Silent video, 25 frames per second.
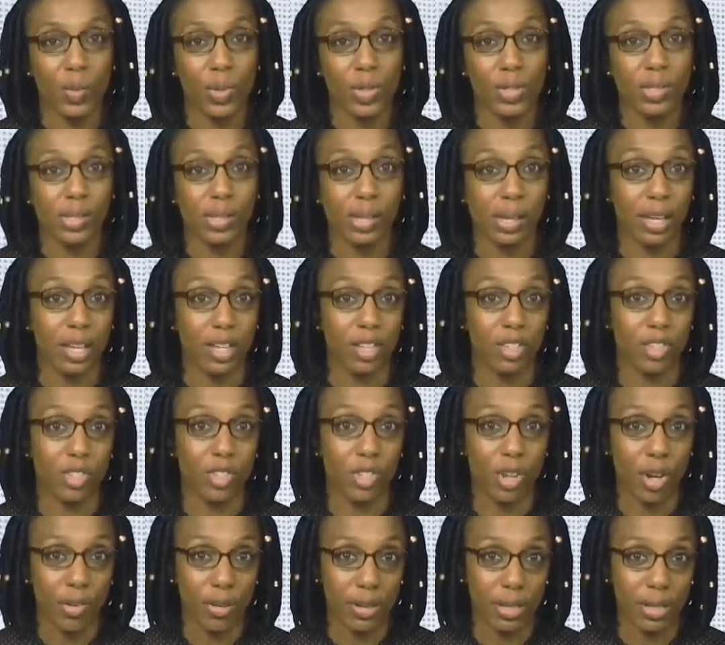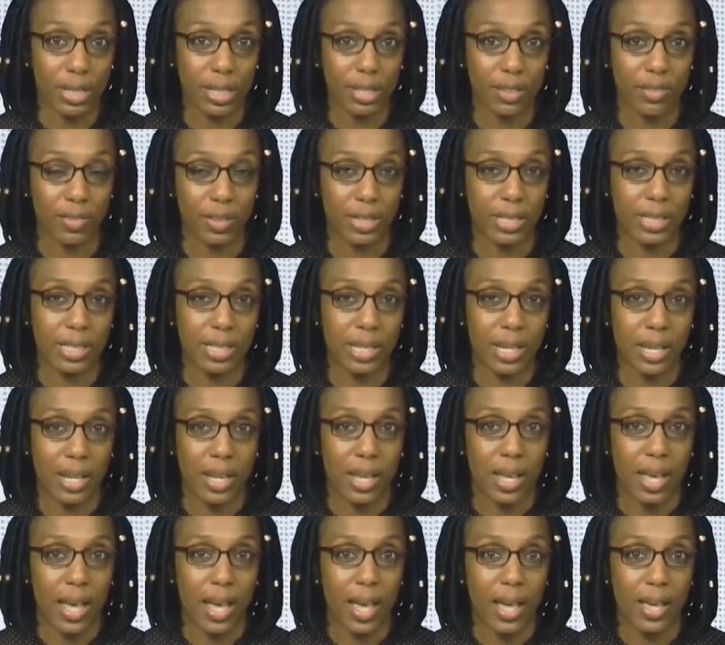was a historic event
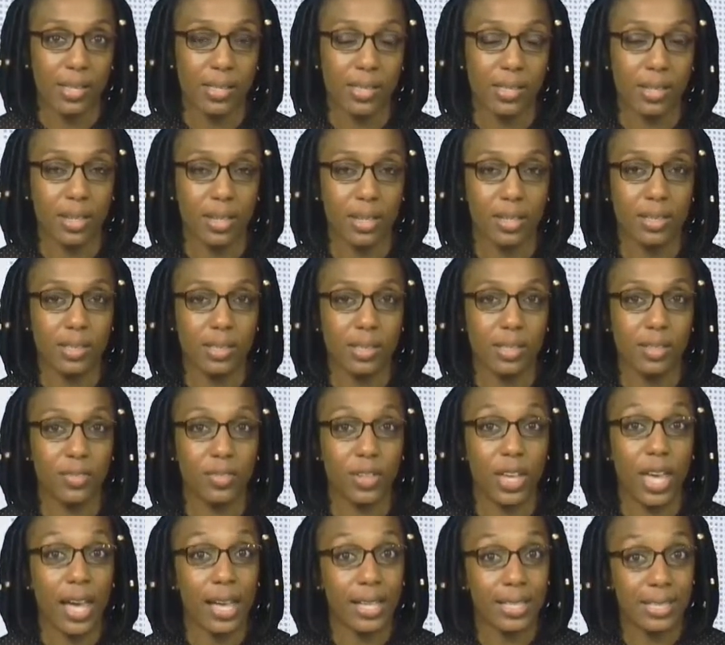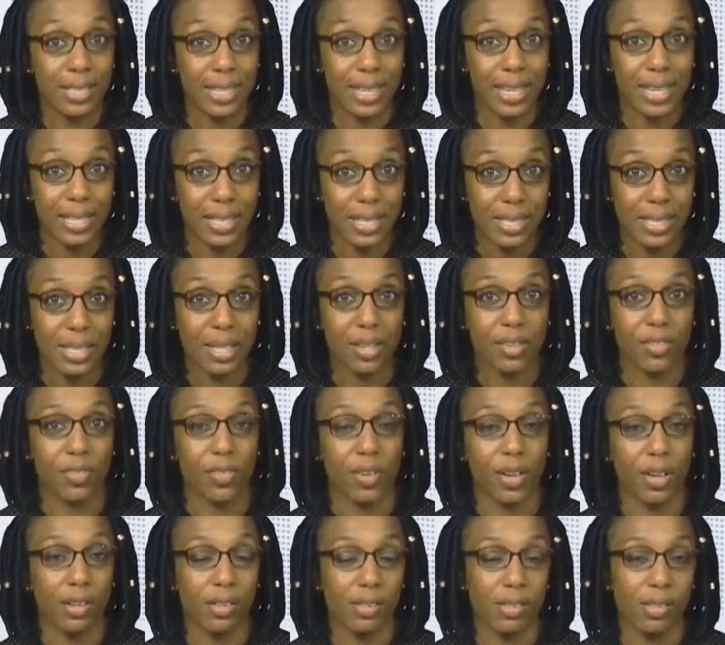as its
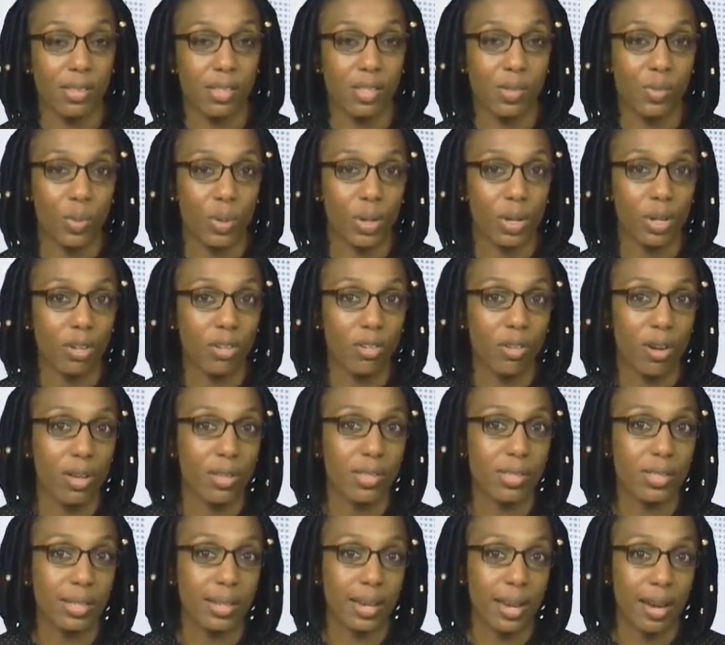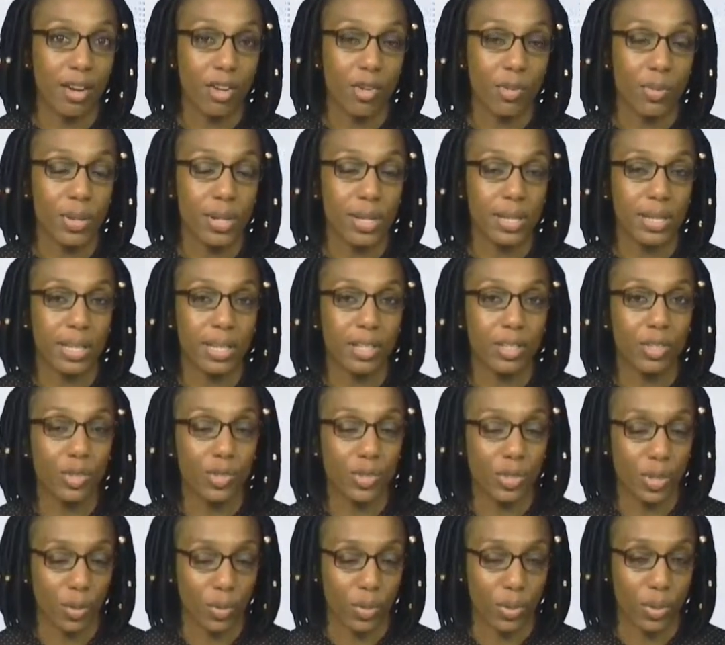effects spread across the Caribbean into
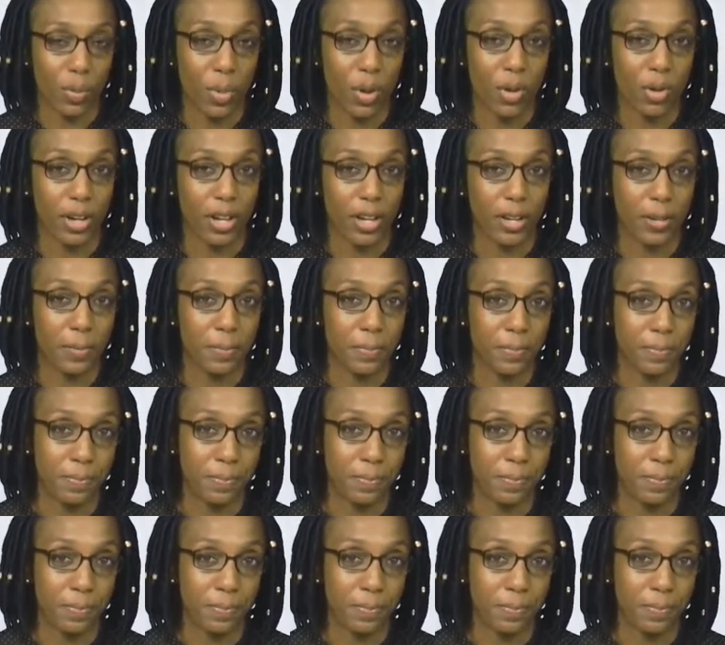South America.